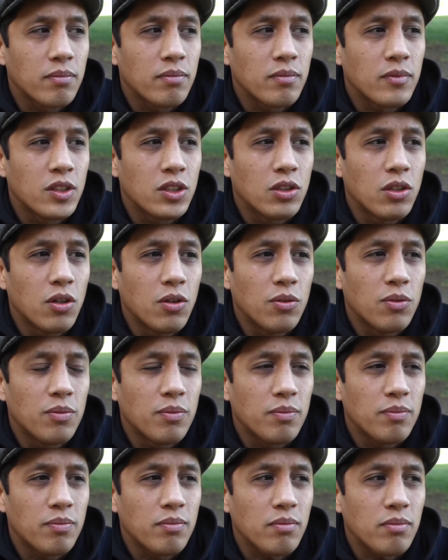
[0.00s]
So,
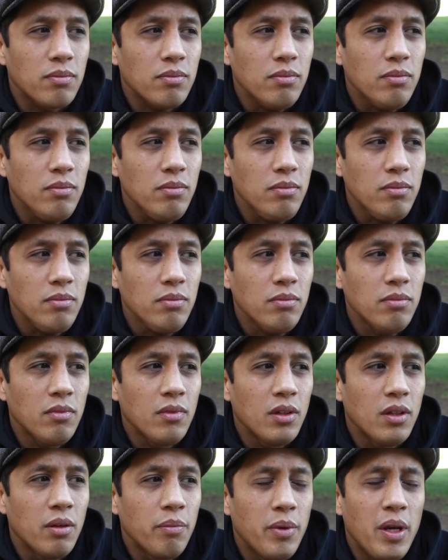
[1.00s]

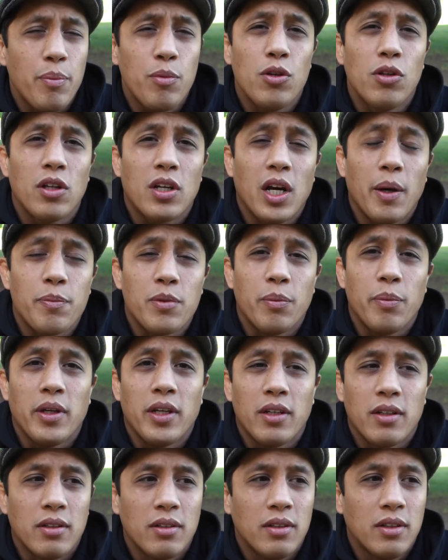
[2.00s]
maybe you look up to me.
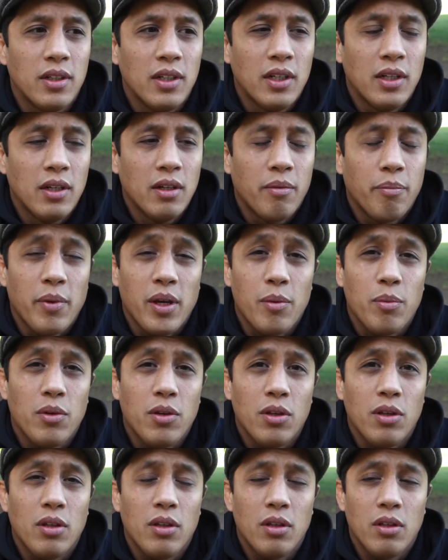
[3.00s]

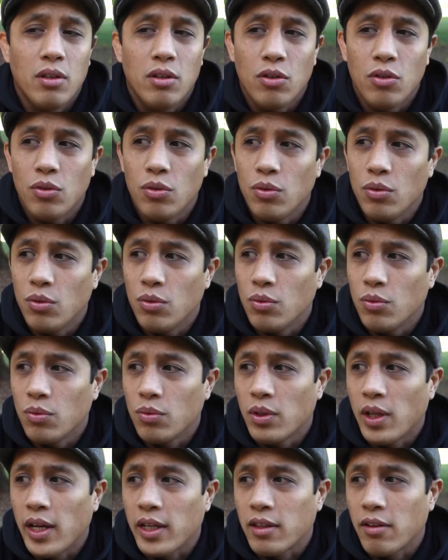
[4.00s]
Maybe you
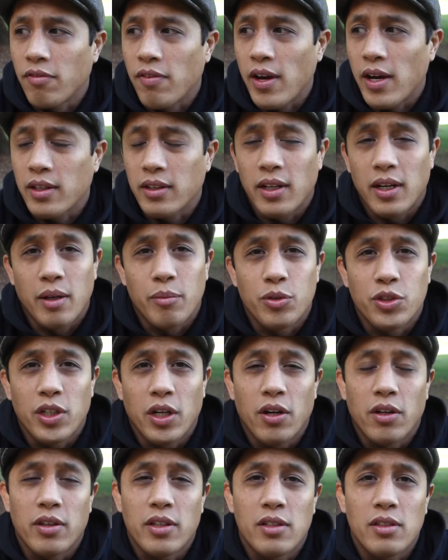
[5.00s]
like the fact that I'm
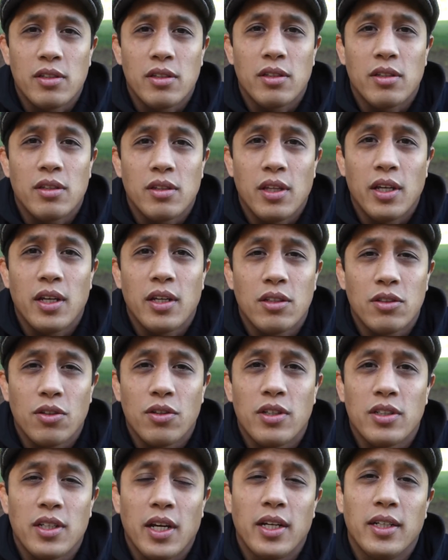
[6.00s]
sharing these things or
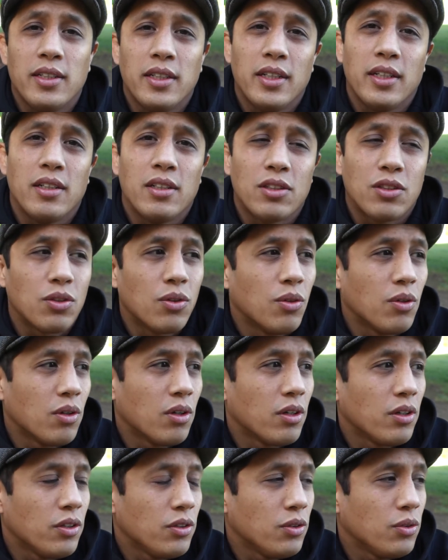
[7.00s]
these ideas,
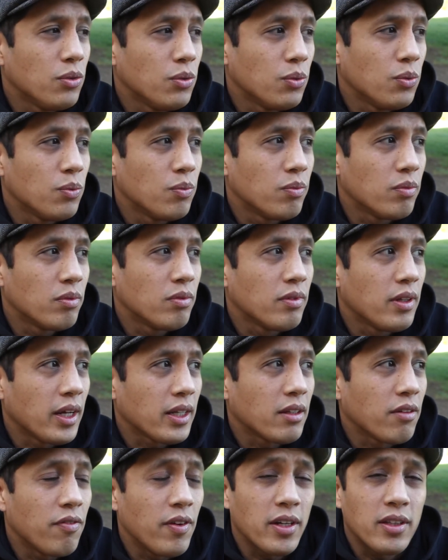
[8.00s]
or you like
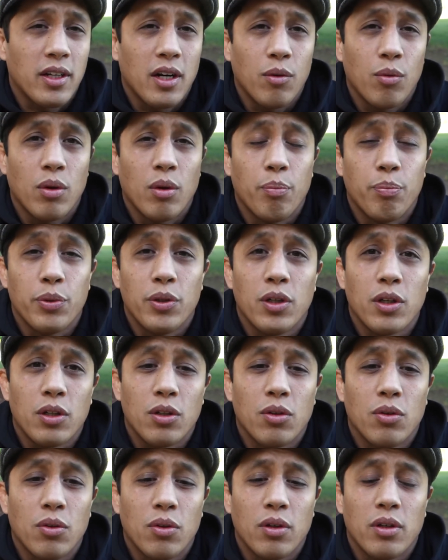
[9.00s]
the fact that I wrote a book,
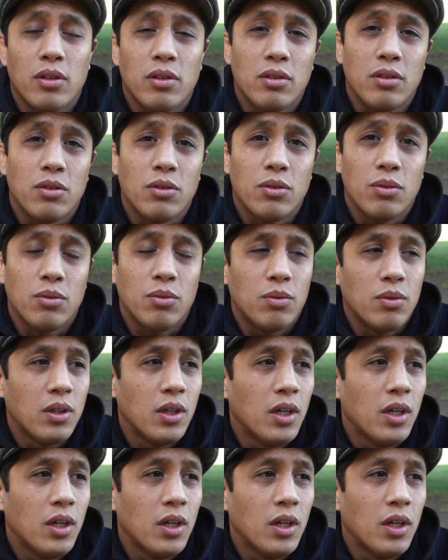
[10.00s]
or you